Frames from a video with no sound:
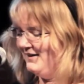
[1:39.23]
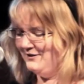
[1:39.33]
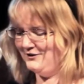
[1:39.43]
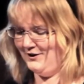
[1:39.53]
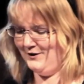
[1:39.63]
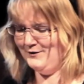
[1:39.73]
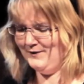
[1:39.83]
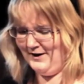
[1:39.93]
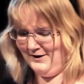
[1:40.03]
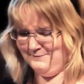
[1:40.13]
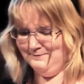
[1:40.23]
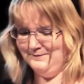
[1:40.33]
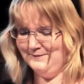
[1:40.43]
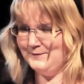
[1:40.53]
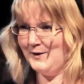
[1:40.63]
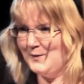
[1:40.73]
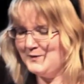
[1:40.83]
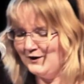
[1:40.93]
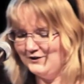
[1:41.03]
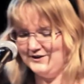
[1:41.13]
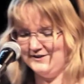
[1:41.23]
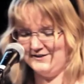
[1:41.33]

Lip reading: So, apologies